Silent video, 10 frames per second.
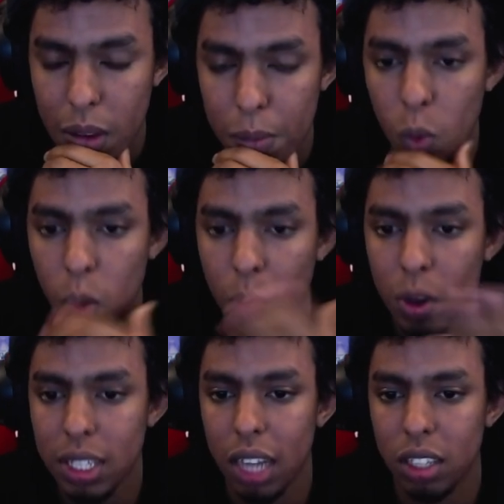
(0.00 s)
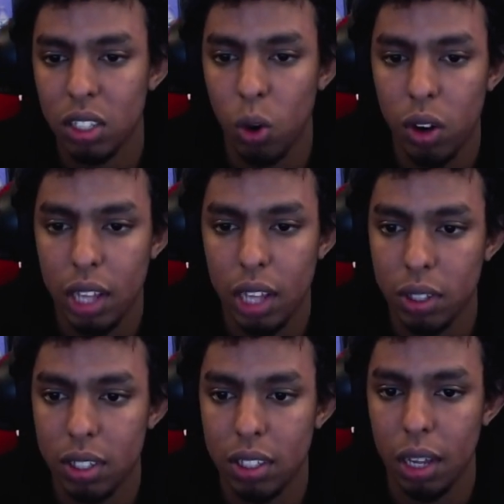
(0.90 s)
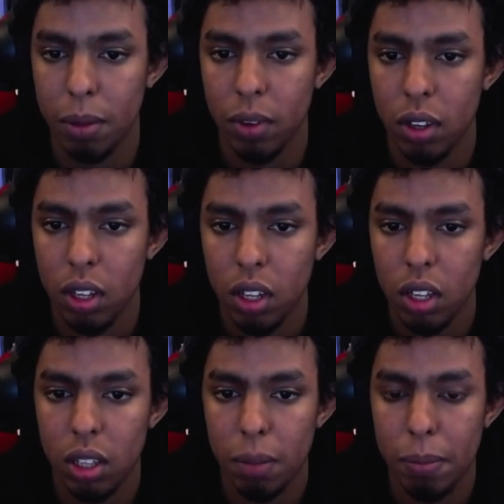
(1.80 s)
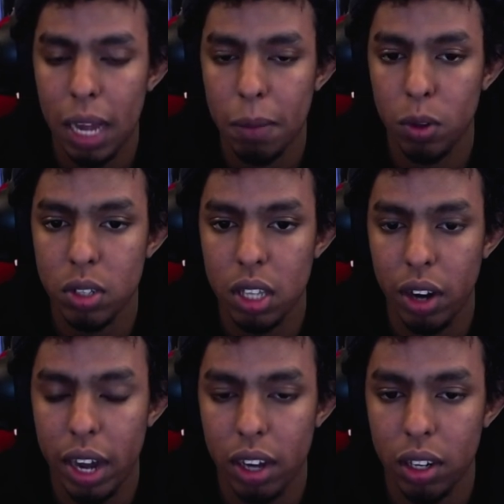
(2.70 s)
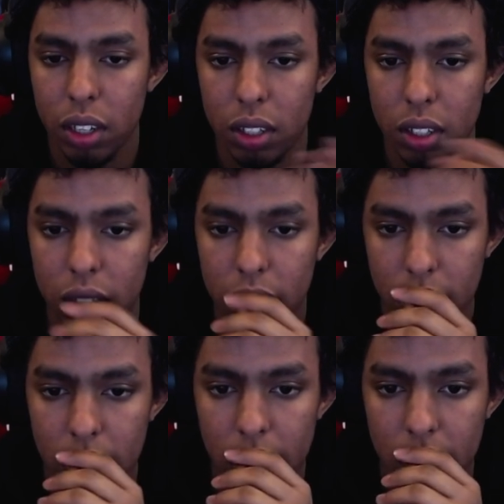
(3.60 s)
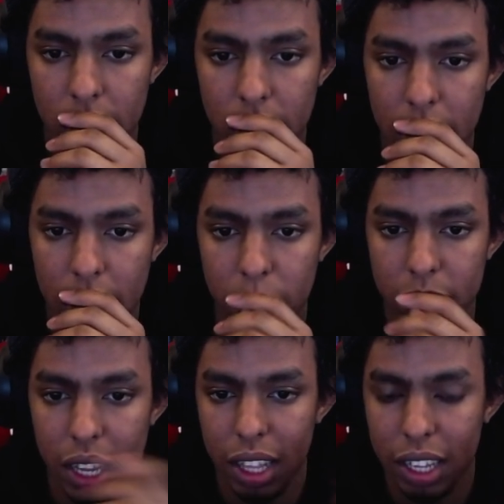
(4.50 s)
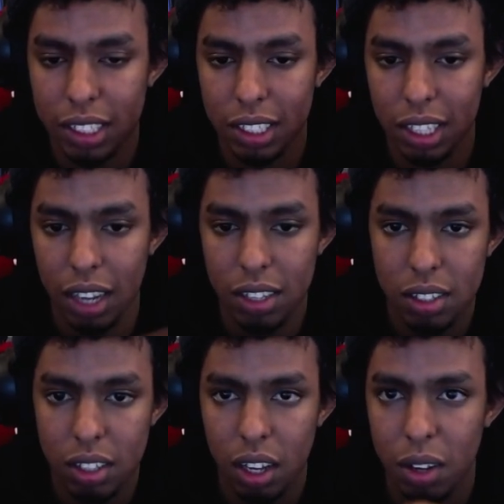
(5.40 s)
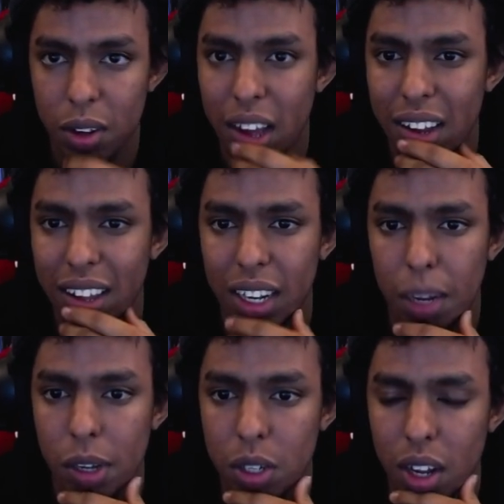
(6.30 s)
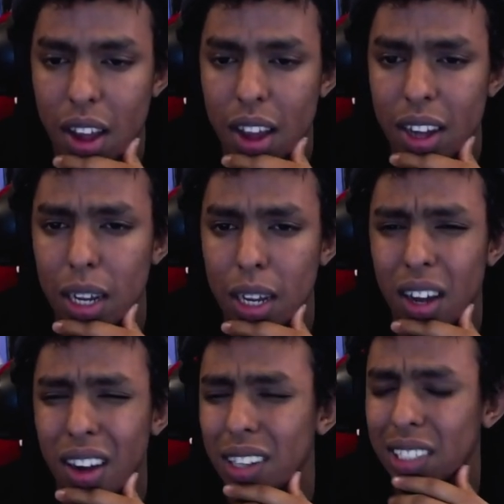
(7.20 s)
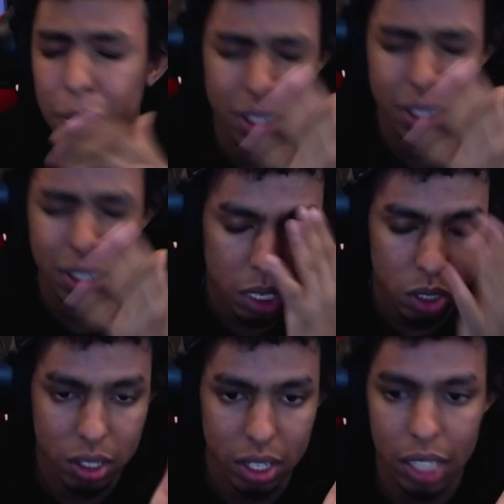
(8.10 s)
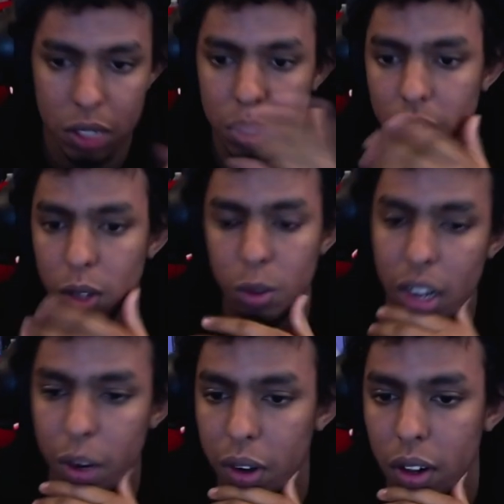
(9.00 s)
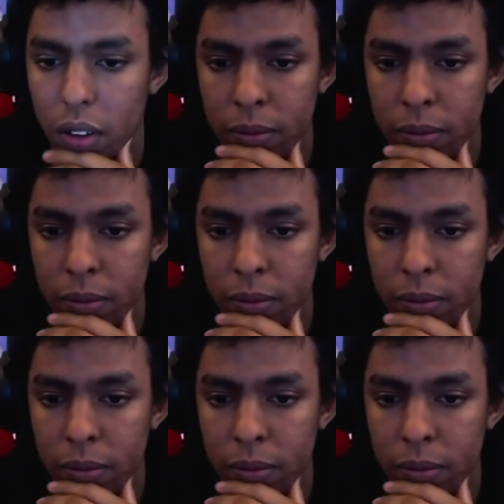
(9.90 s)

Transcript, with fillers: Bro, what was that sword that, what's his name? The Black Bull's leader had. And it like sliced. It had like a dimension, something dimensional slice. It was unreal.